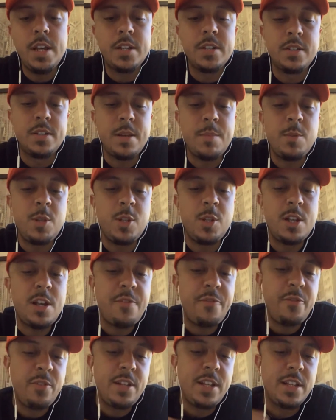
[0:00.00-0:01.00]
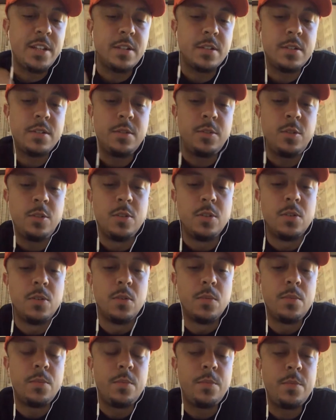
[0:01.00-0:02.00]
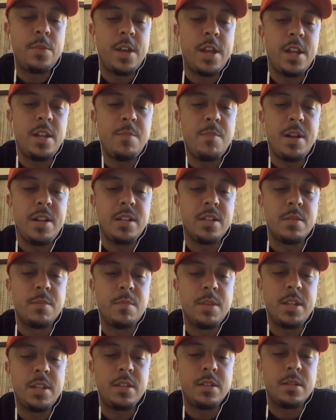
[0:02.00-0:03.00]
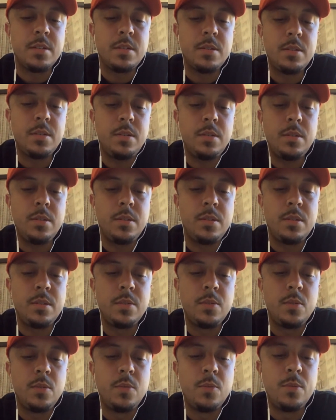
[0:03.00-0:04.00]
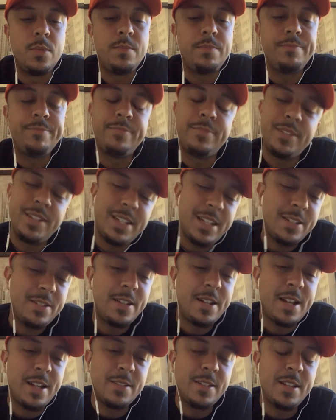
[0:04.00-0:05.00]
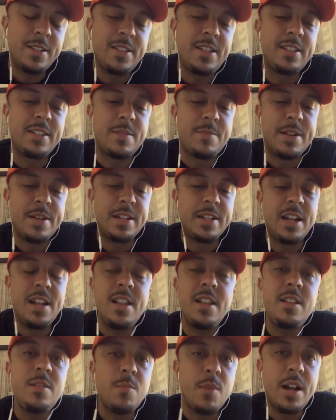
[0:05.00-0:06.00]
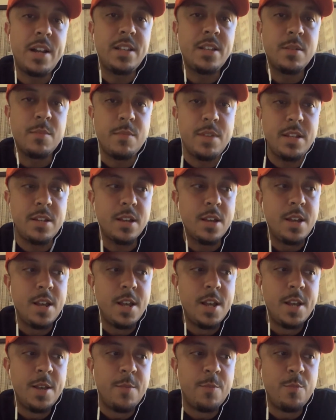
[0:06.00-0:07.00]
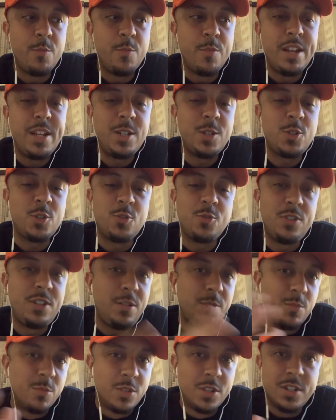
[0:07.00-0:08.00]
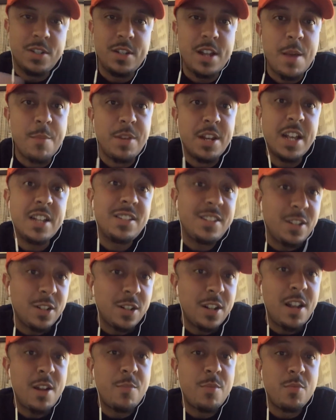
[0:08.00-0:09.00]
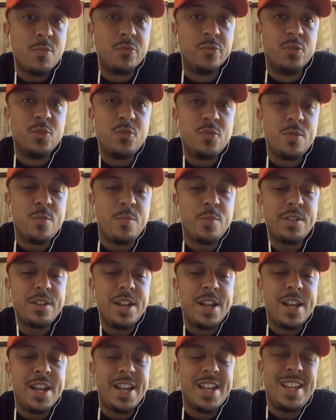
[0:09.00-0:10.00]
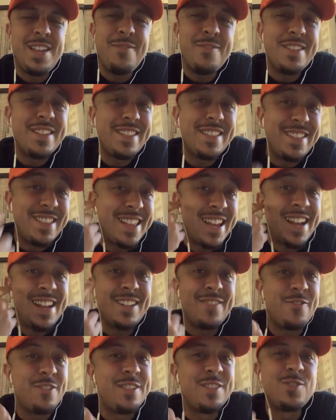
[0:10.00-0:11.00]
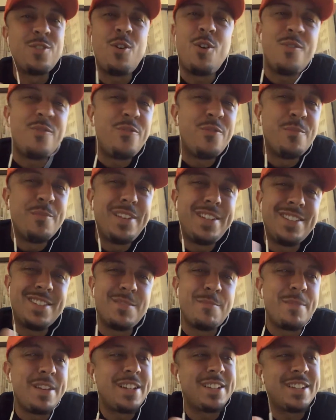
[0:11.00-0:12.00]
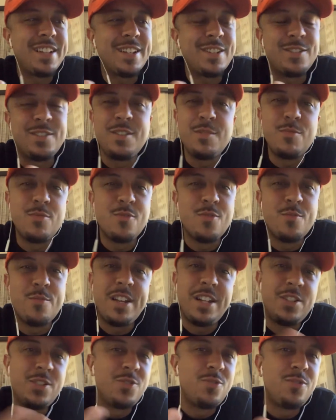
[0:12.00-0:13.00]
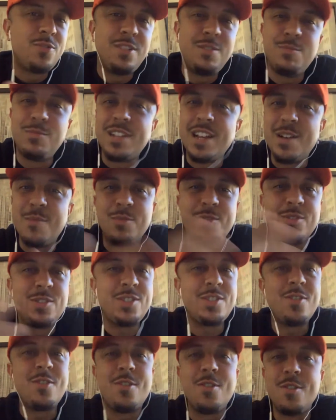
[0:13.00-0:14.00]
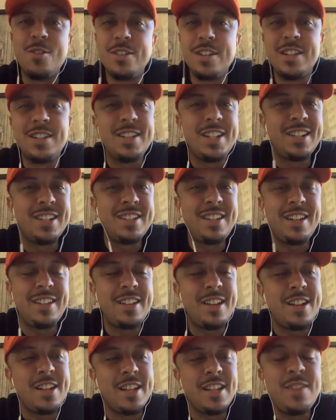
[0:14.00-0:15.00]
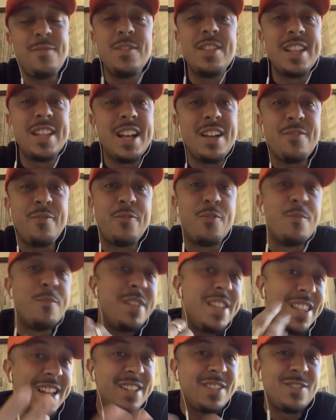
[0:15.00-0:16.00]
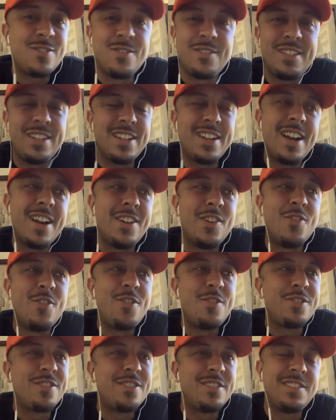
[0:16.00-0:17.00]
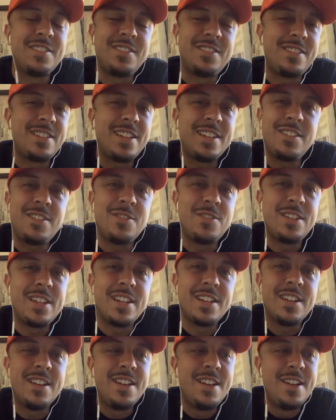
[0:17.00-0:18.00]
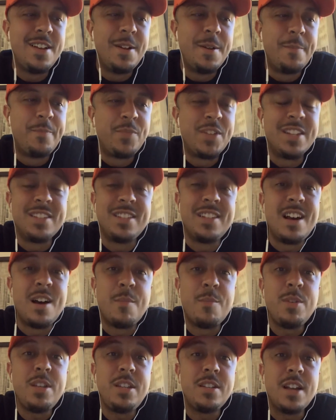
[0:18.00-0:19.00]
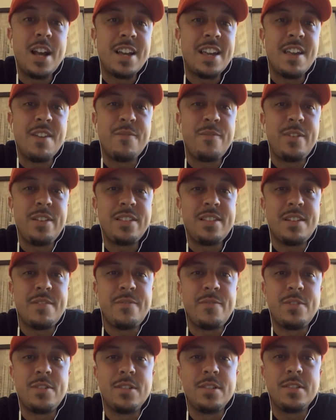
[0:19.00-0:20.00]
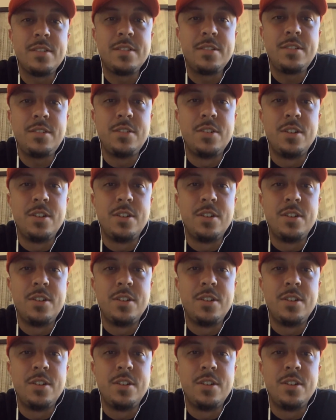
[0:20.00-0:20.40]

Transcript: Yeah, because I mean I feel like anybody can make one. I take that back. Not anybody can make mainstream. I see a lot of people do it, but even that is hard for me to make like a typical mainstream type of song and things like that. Like even that for me, that's kind of hard because it's like it's not me. I can't fake that funk.